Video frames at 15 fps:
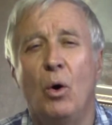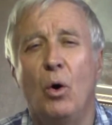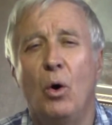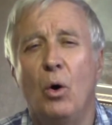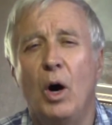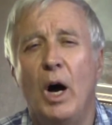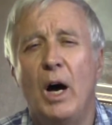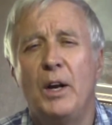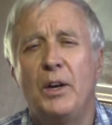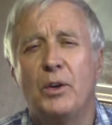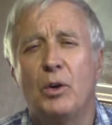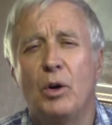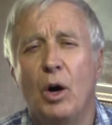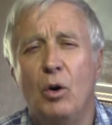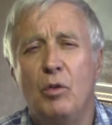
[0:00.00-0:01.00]
or, and
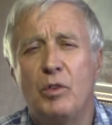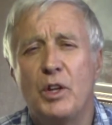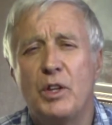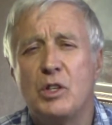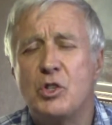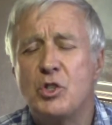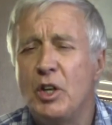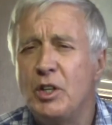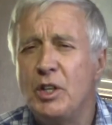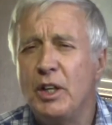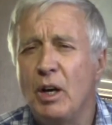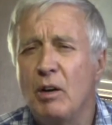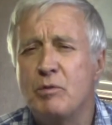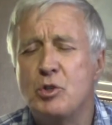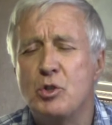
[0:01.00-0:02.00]
over the city of